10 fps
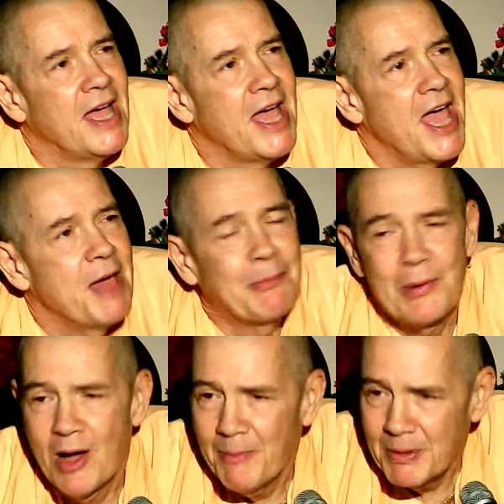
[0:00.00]
And
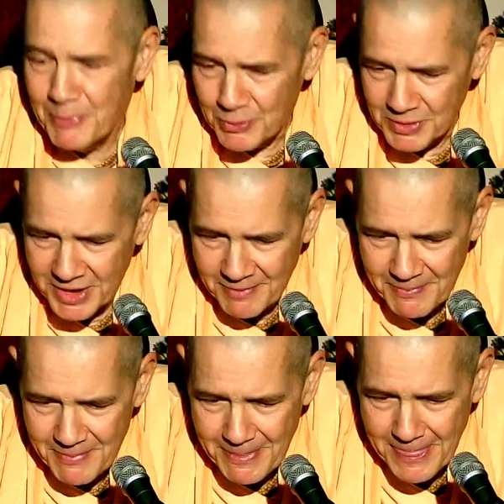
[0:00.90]
Prabhupada pulled up,
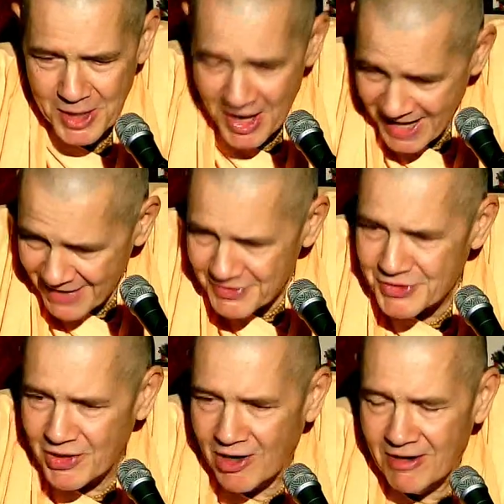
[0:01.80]
got out of his
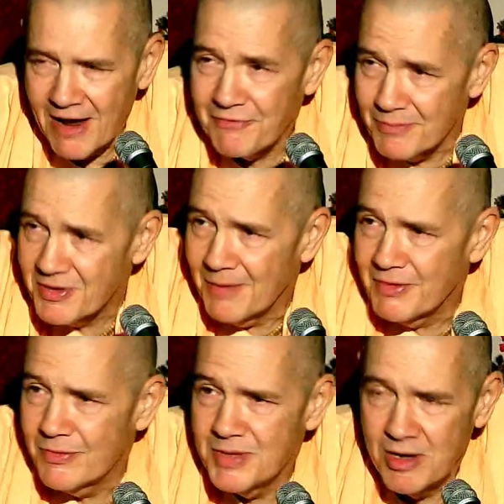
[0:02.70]
car after coming
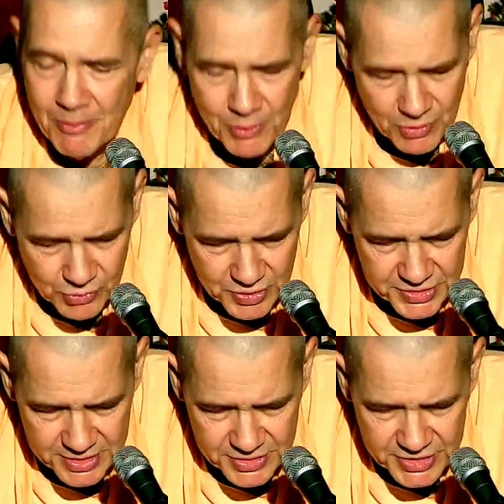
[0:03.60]
from the airport, looked
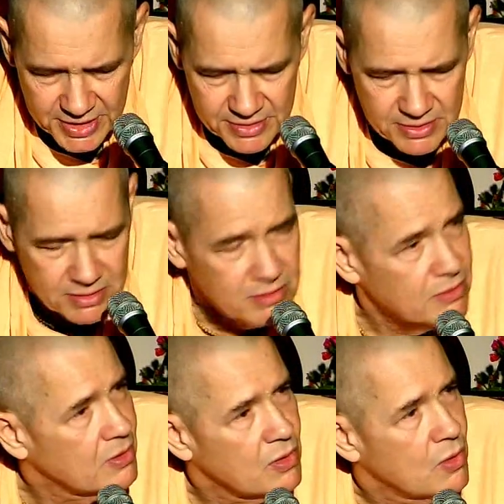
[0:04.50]
and said,
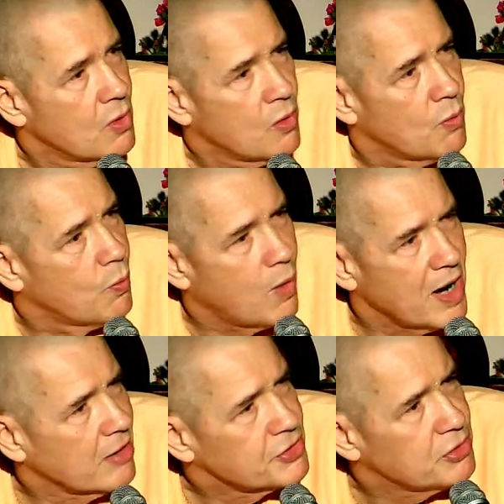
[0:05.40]
"Why
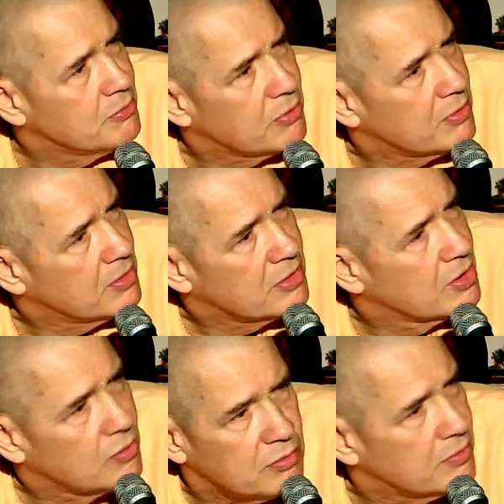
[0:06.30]
aren't you you
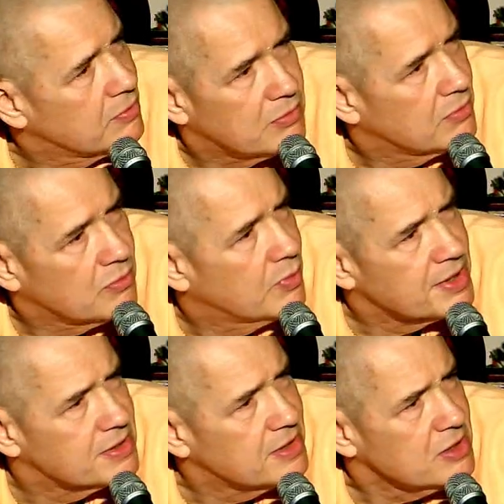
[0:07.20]
know, what
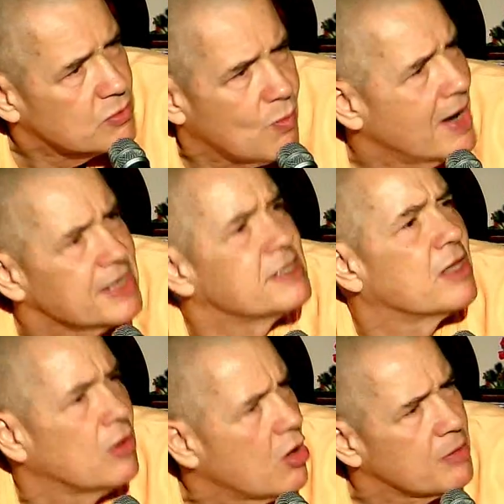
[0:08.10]
is this? Why isn't the
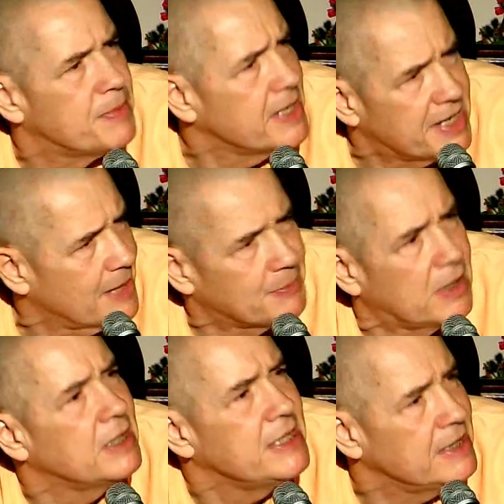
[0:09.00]
lawn being kept
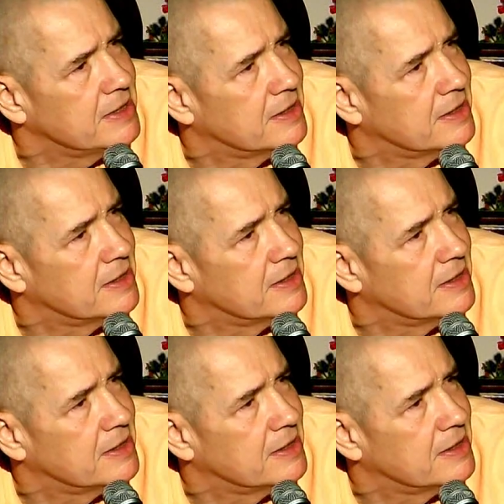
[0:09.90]
clean?"